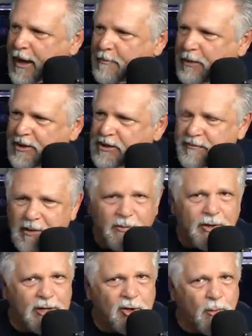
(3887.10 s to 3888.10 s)
plus, if you ever
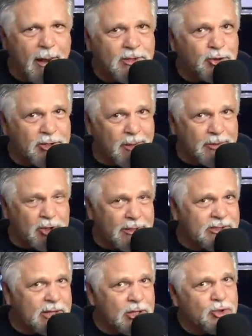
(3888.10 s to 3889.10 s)
need to raise your temperature,
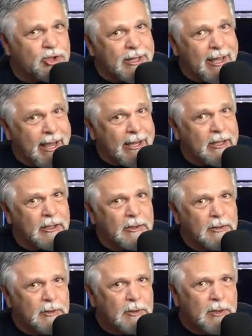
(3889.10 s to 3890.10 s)
let's say you see ick,
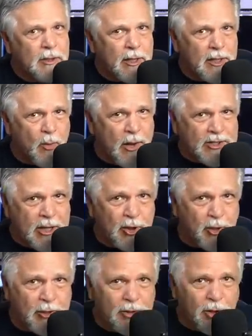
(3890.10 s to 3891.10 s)
you want to
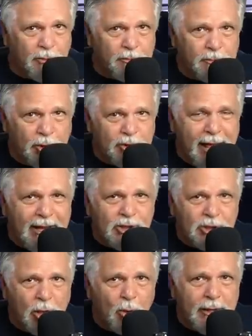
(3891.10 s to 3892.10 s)
take your tank
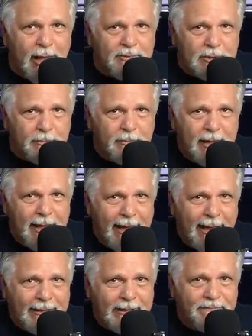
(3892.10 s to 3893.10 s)
slowly up to
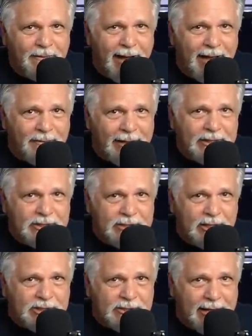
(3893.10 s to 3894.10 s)
85,
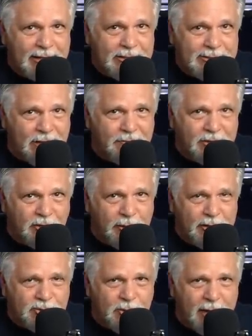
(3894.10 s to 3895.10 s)
86, 87
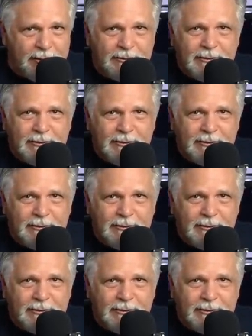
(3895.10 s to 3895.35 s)
degrees, right?